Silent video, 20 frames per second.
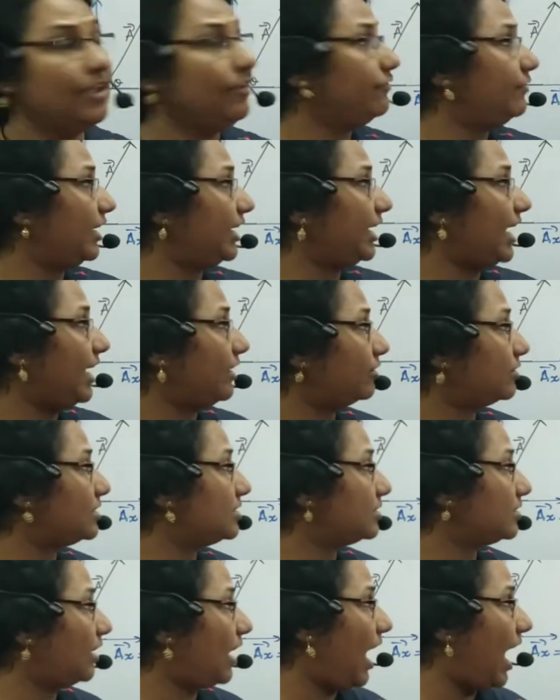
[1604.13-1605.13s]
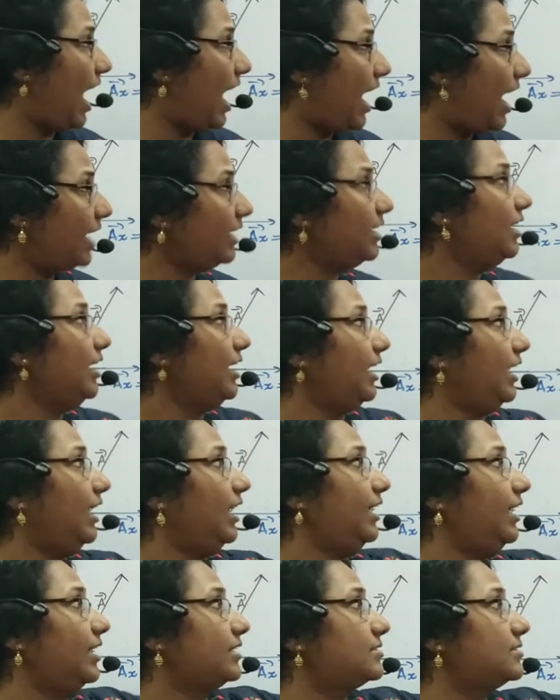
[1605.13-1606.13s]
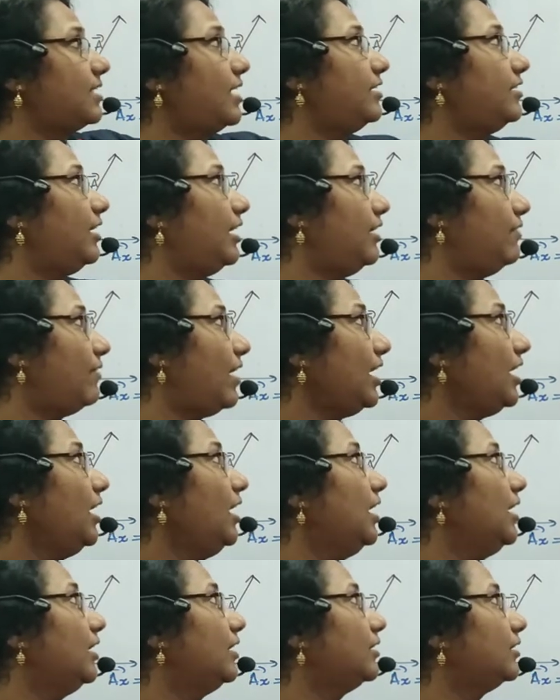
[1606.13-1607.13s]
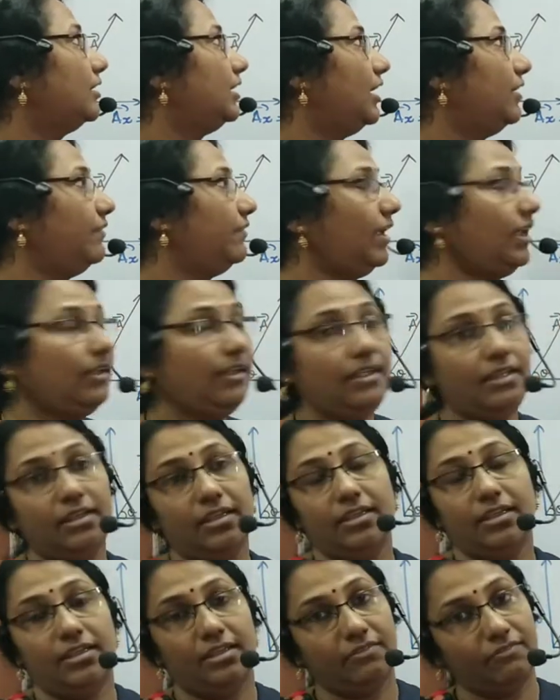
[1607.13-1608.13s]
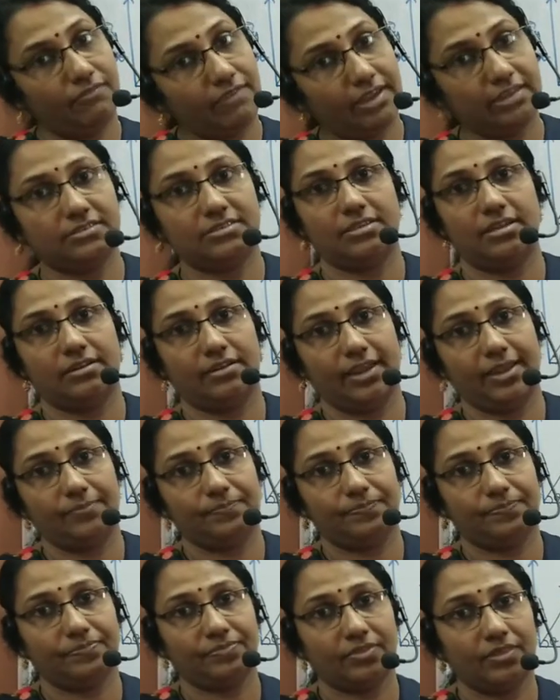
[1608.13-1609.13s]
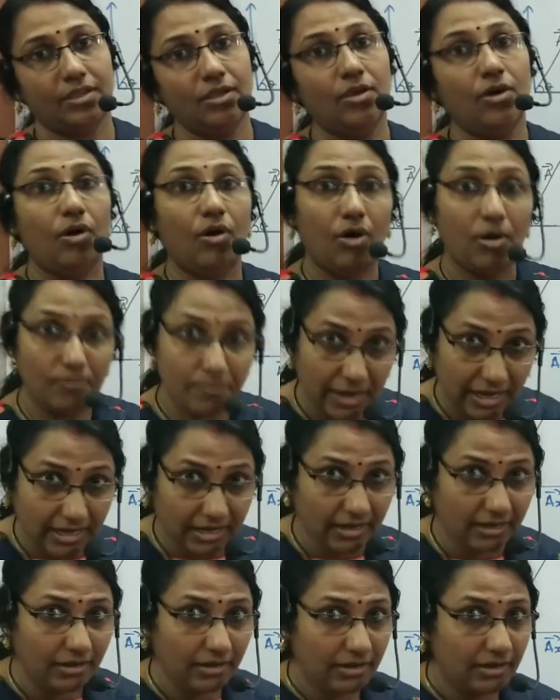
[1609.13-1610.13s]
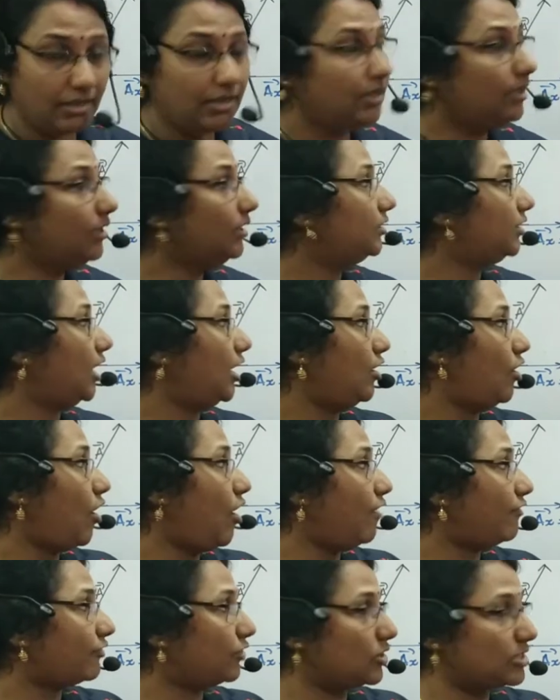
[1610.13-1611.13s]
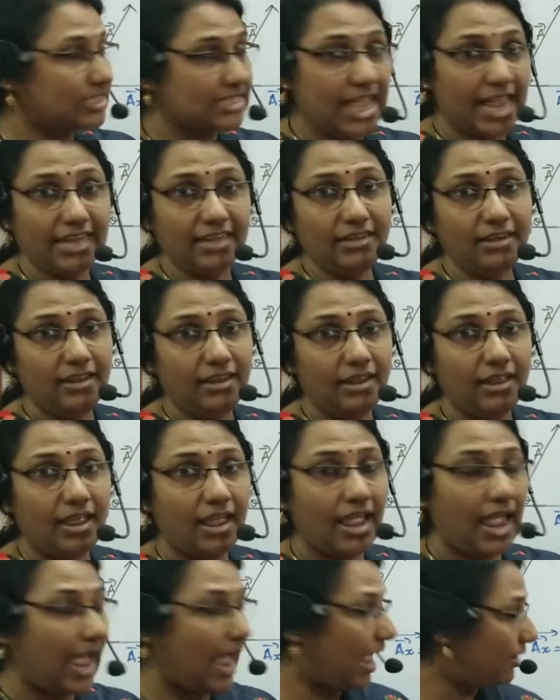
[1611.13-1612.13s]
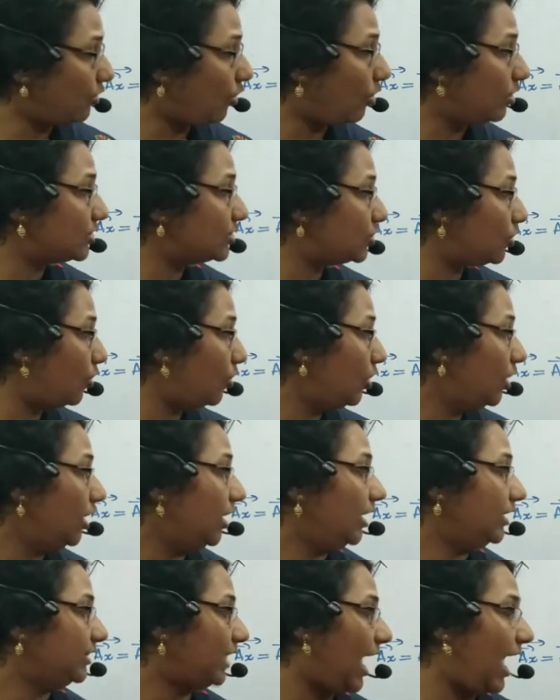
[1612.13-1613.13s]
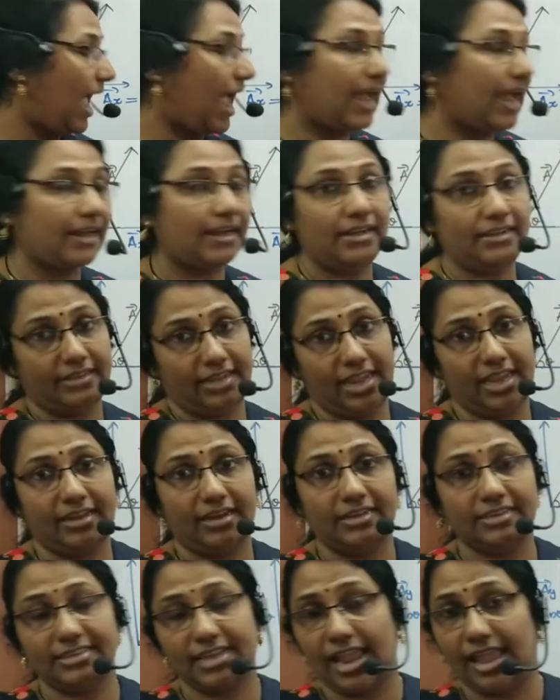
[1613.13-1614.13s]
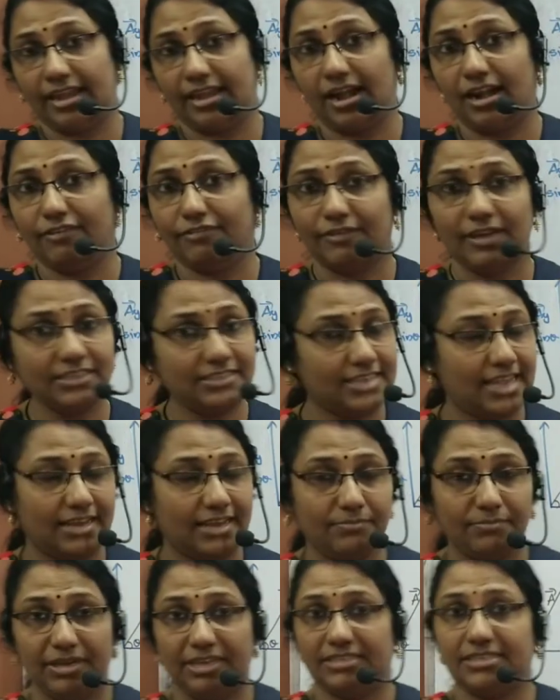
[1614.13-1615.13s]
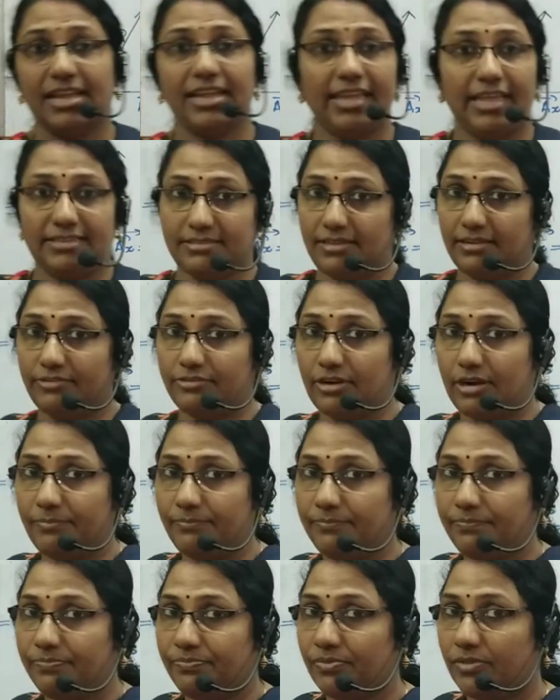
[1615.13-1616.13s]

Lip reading: we can add AX and AY giving vector A, obeying the law of cosine and also the angle taken tan alpha, tan beta, etc.